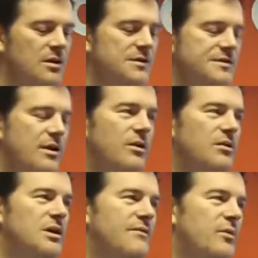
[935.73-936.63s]
So
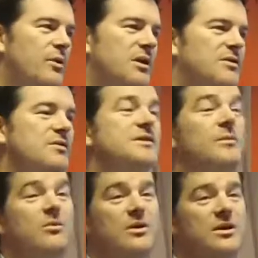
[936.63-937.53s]
if we're going to do
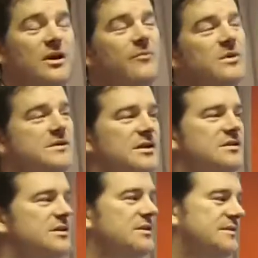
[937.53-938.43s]
something within government,
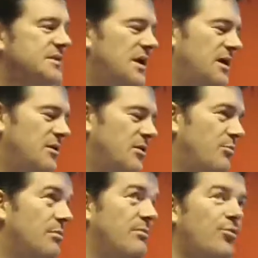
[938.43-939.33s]
such as
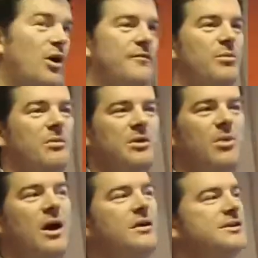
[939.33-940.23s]
private-public
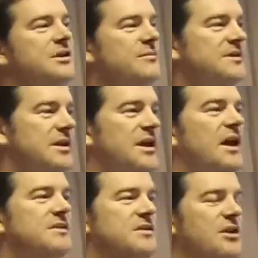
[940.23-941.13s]
partnerships, and
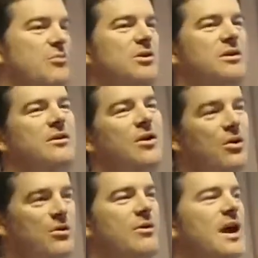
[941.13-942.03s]
engage the community to
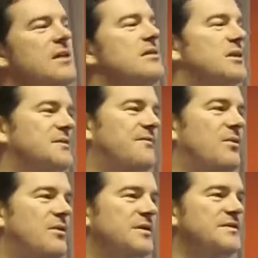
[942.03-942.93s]
co-create things
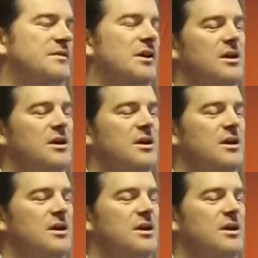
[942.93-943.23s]
for us,